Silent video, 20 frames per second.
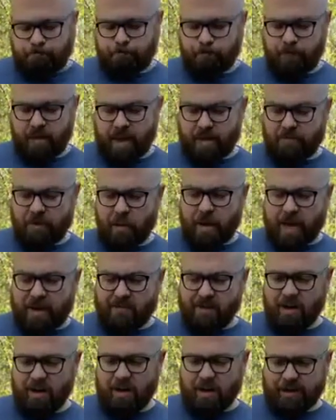If you
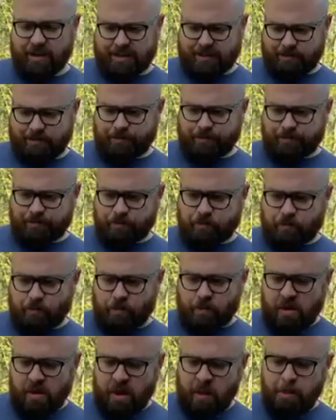have a
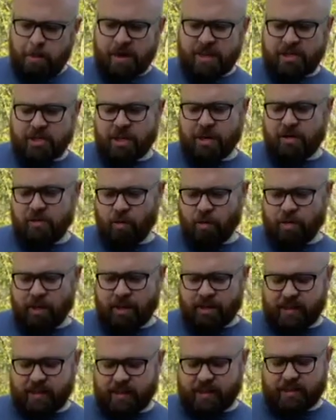big chunk of wood
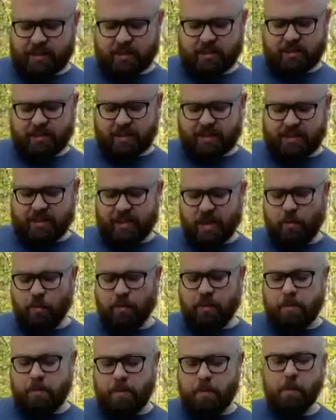like this that's not
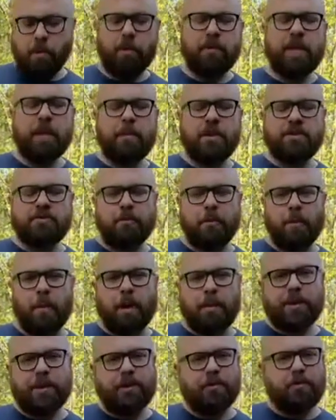really been burned that much from
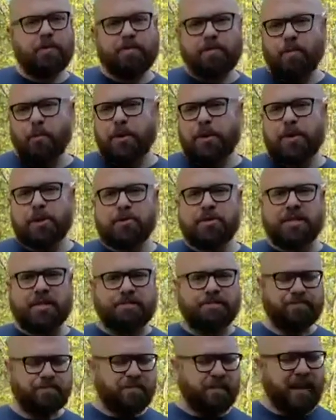barbecue, reuse
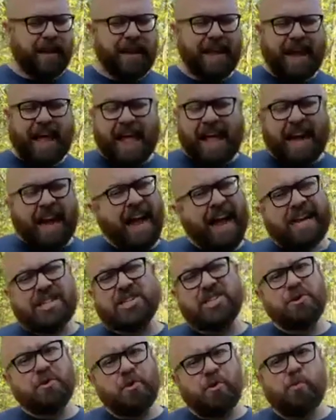it. I
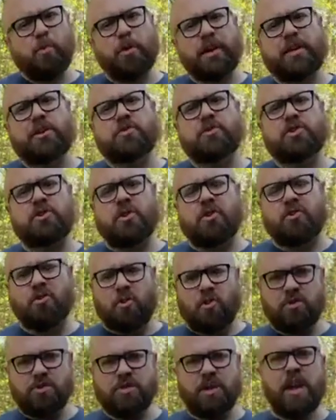actually will reuse
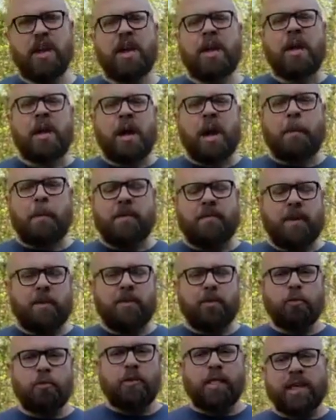charcoals. If
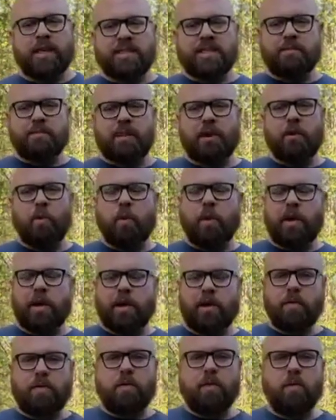I'm doing like something
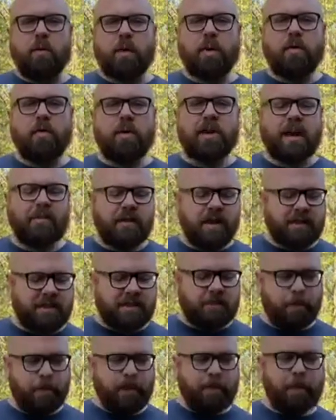quick on the grill and I've got
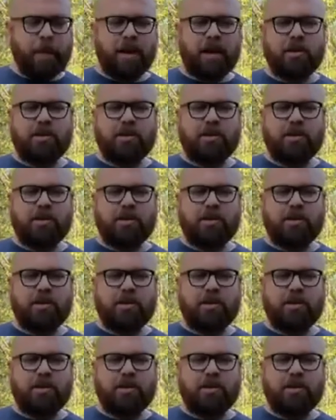this big bed of